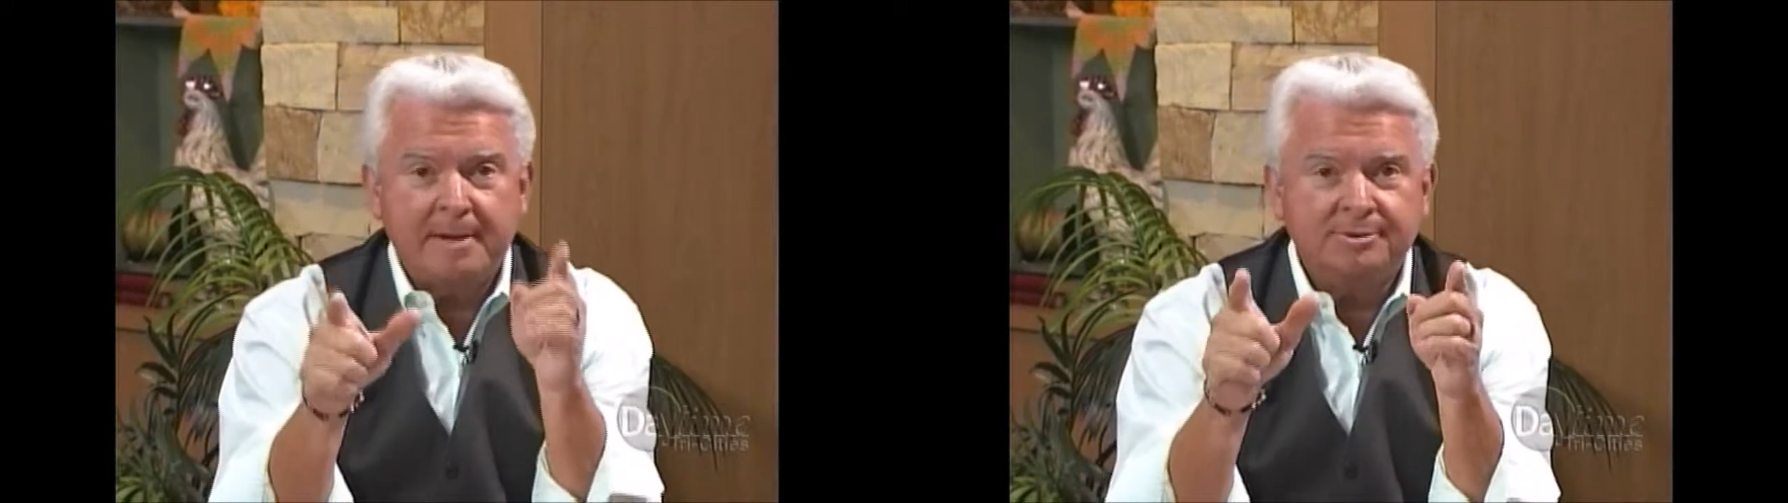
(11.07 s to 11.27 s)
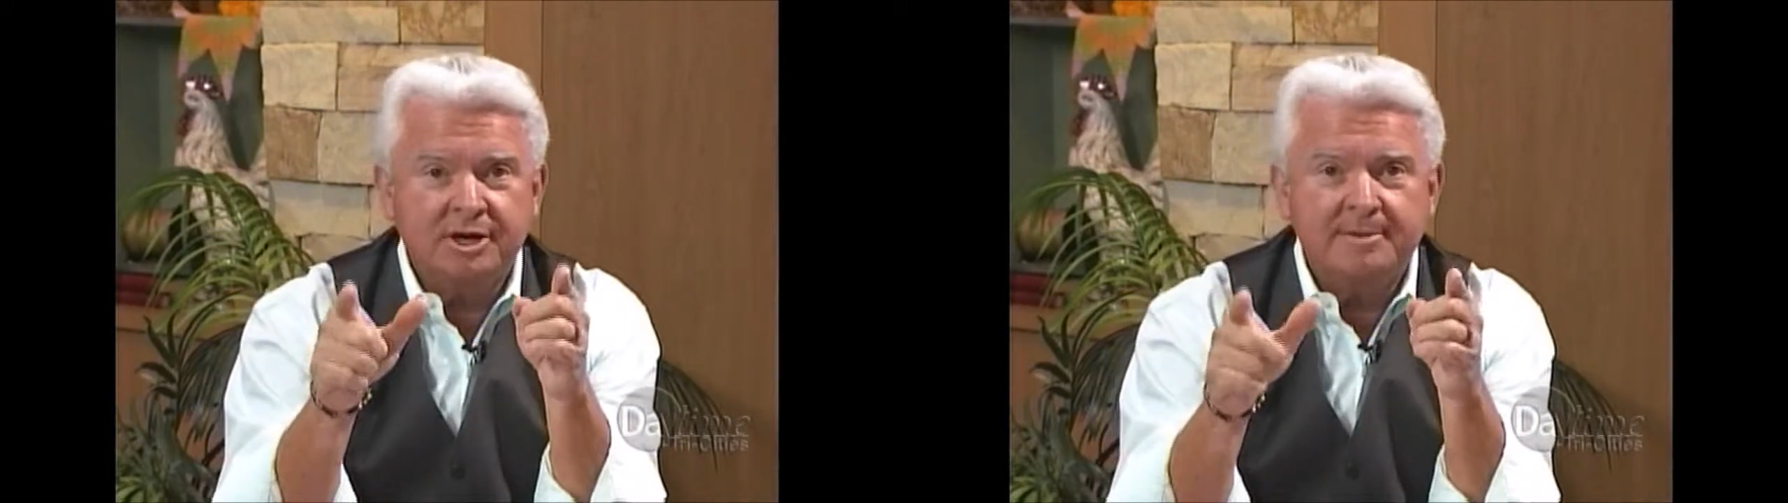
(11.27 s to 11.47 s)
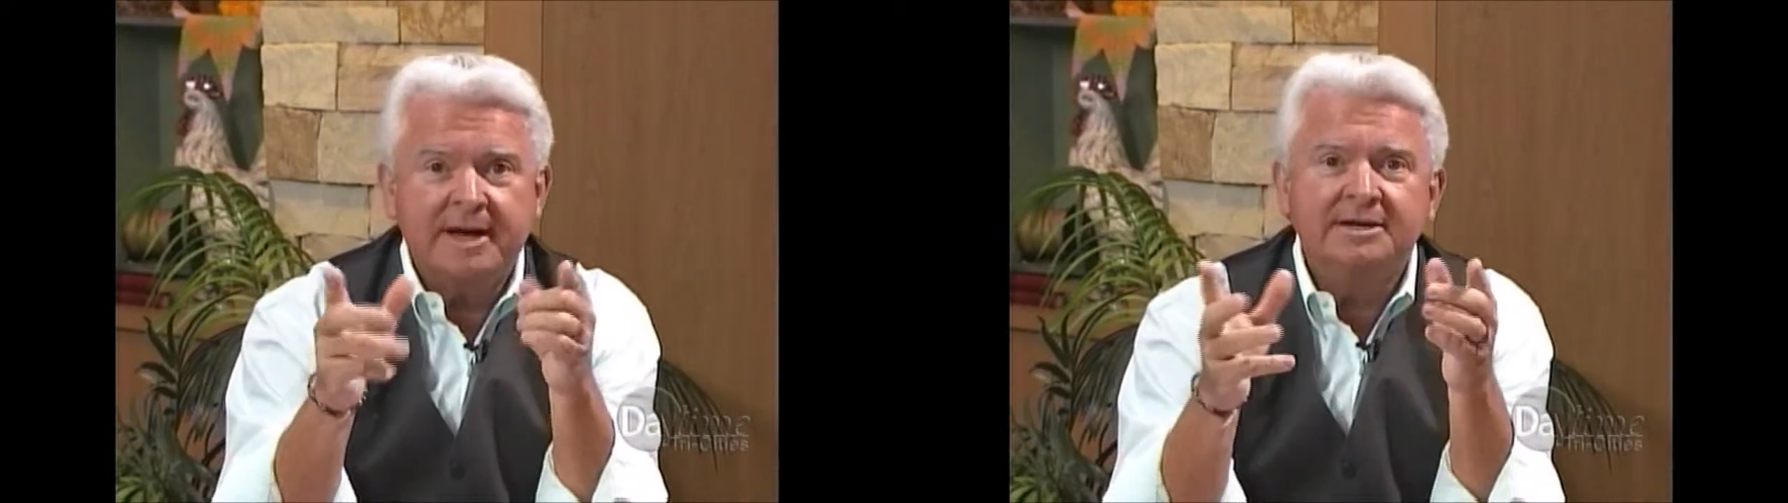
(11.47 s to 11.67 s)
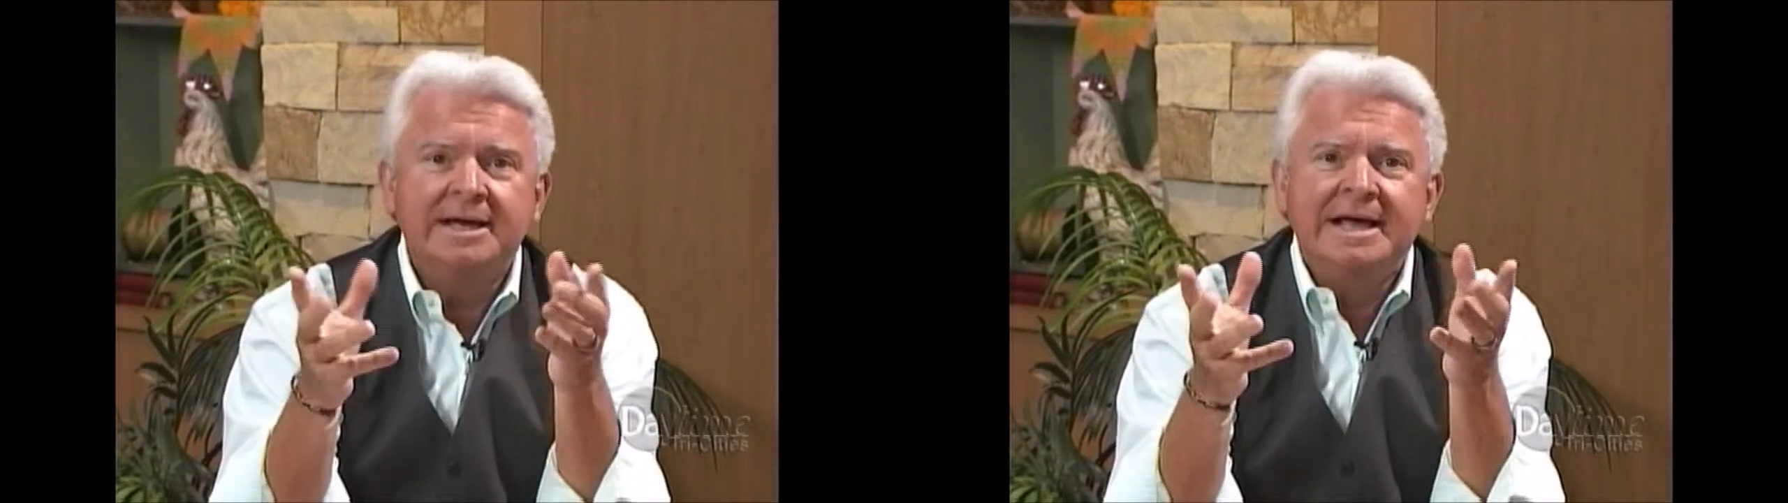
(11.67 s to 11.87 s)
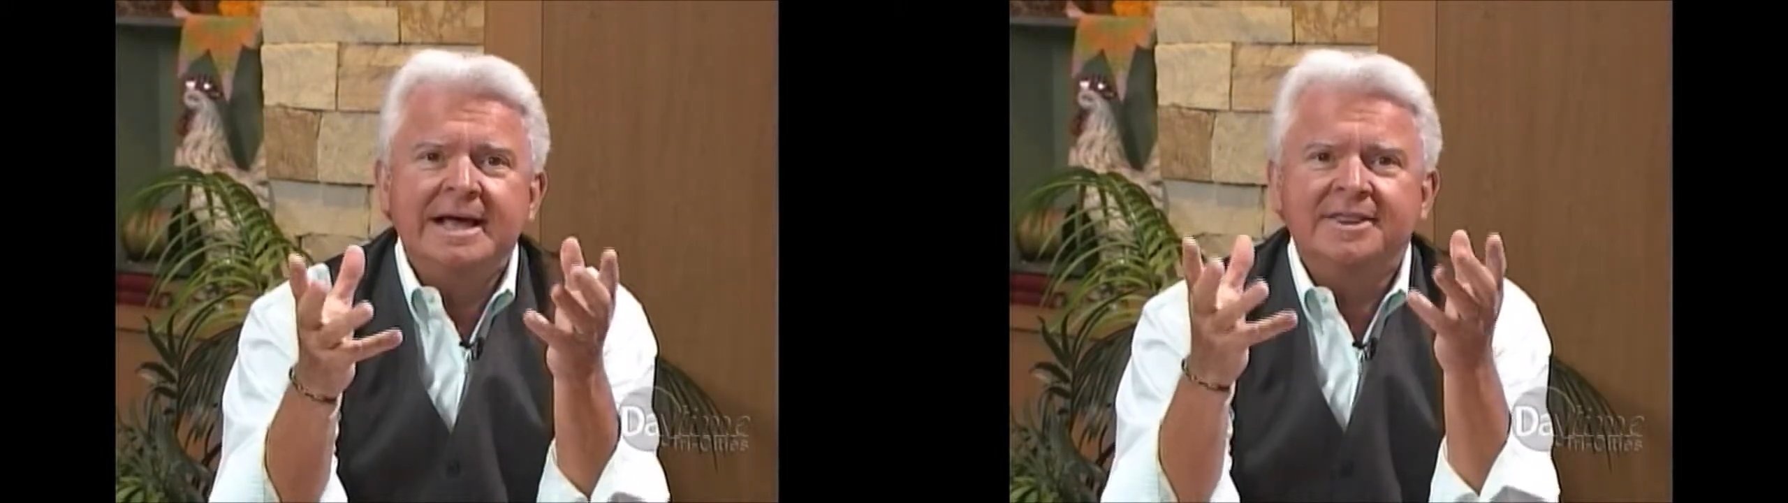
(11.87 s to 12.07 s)
I'm talking about
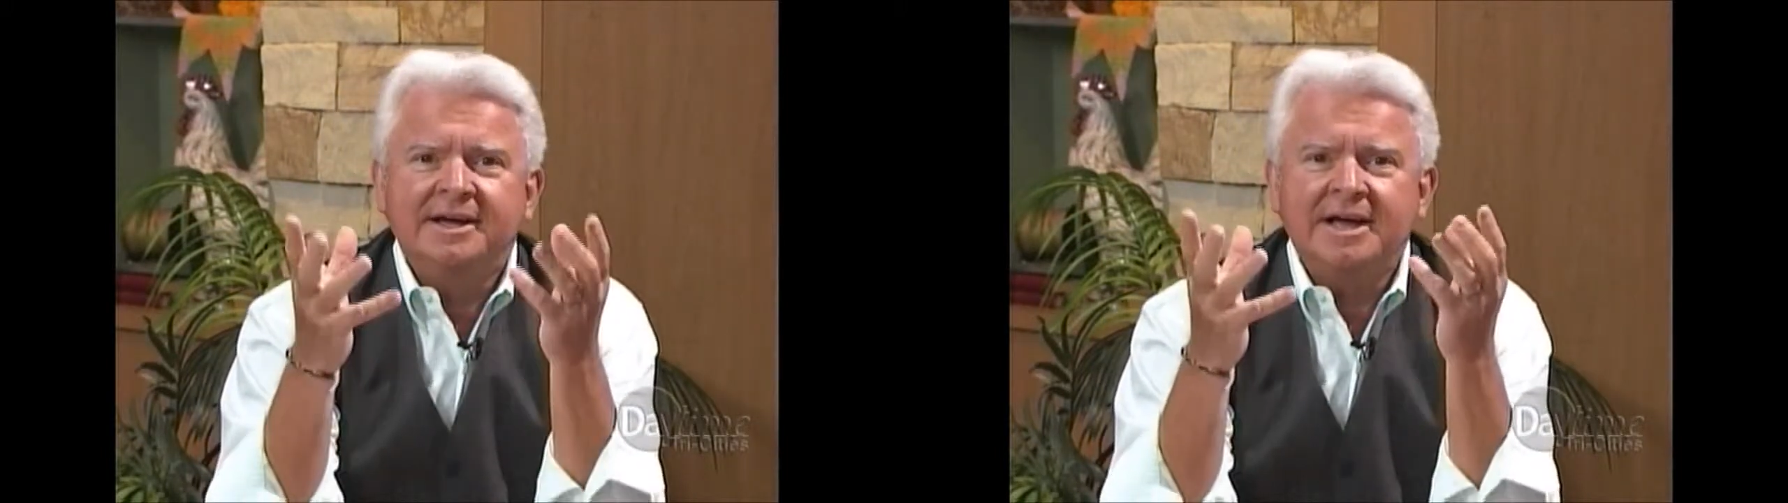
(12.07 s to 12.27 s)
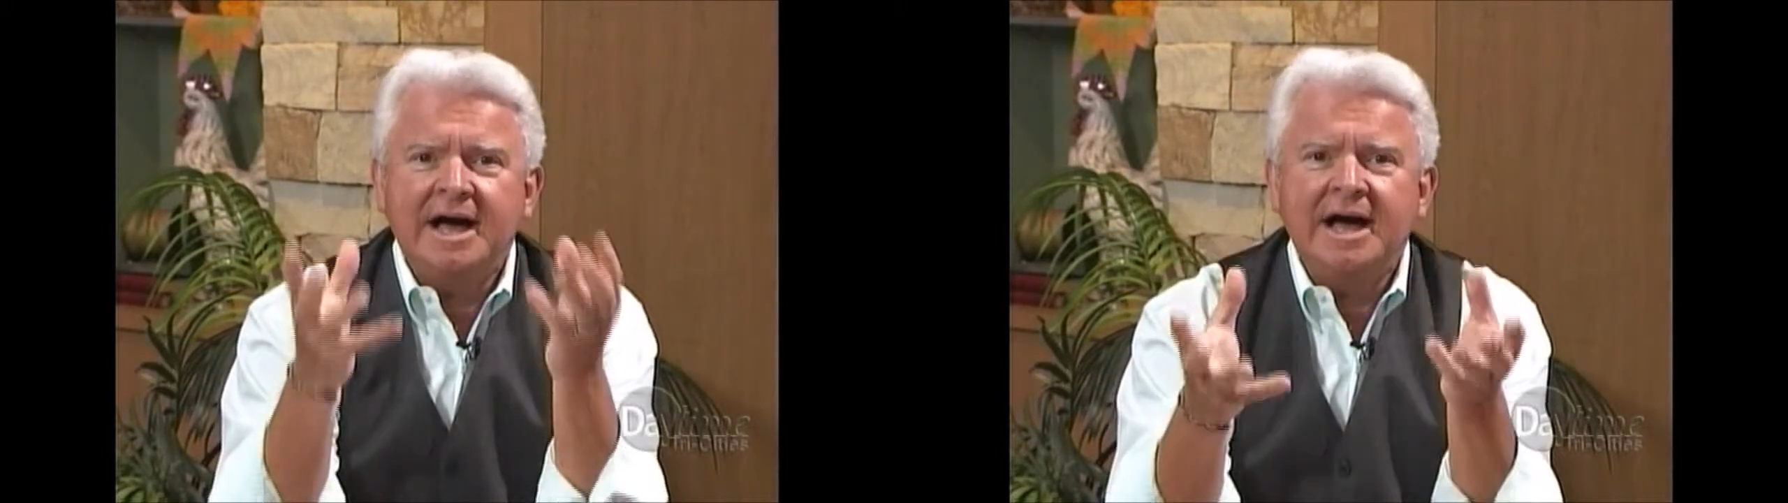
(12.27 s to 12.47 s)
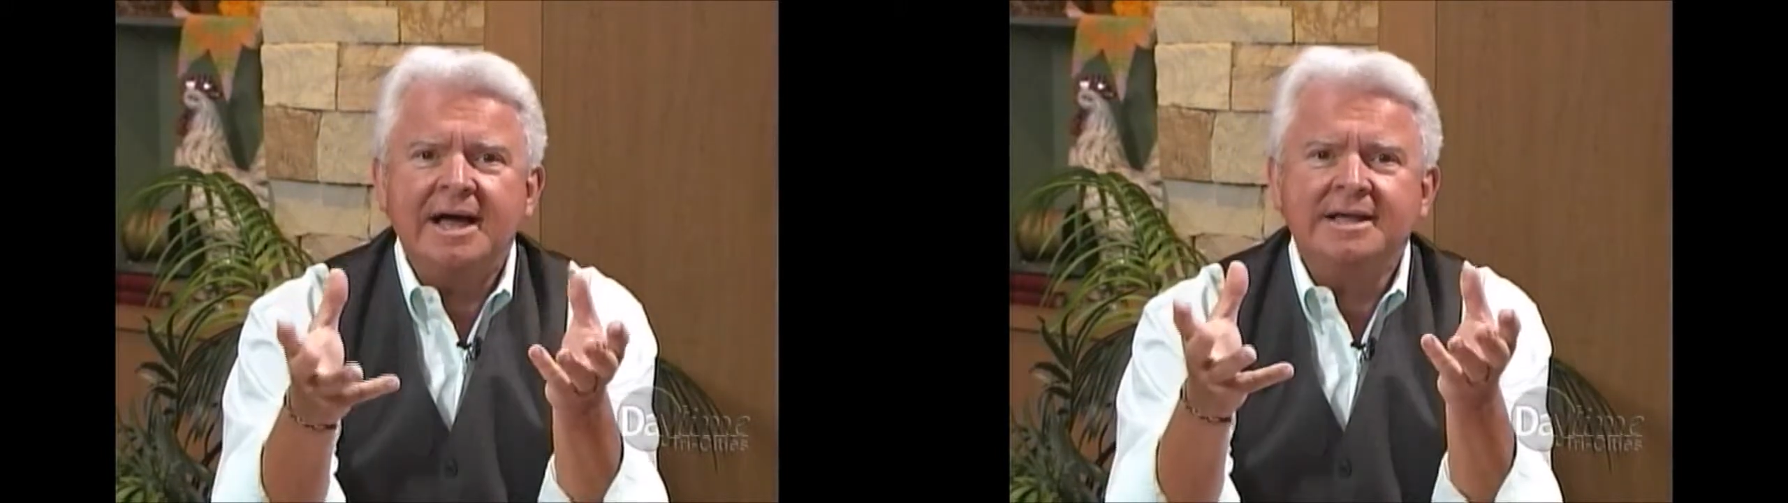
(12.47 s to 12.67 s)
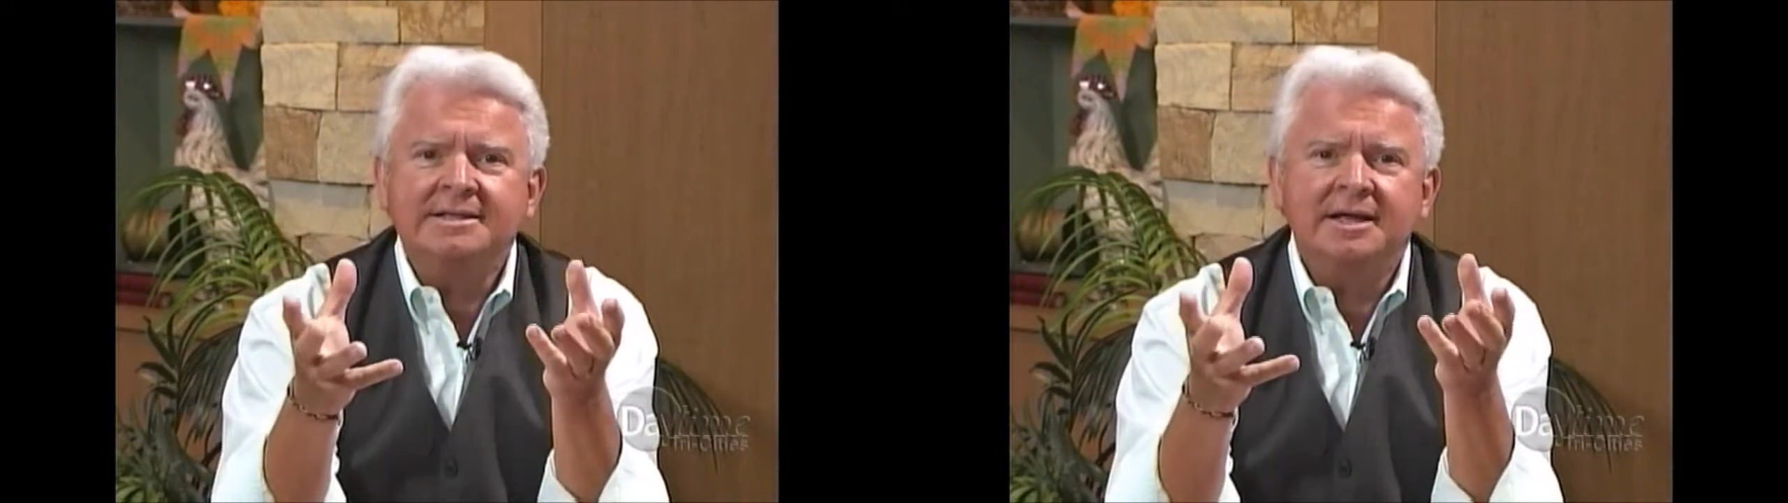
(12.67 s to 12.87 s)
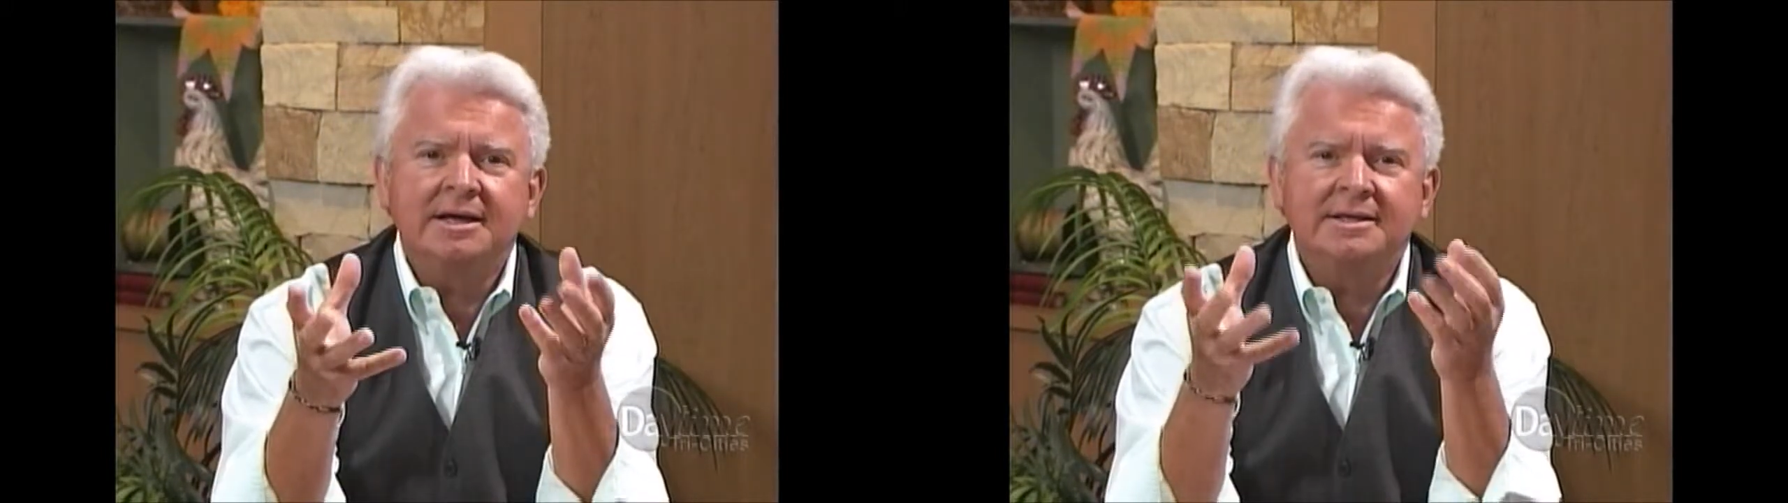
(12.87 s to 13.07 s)
the
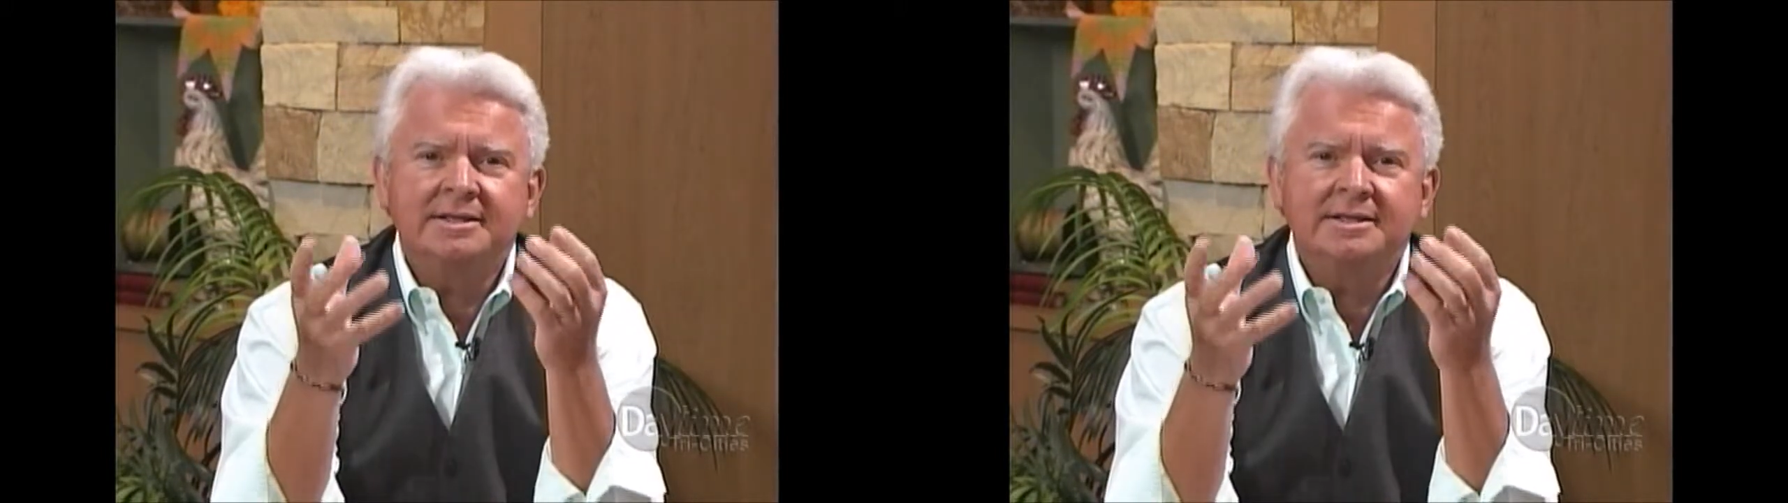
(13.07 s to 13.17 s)
kind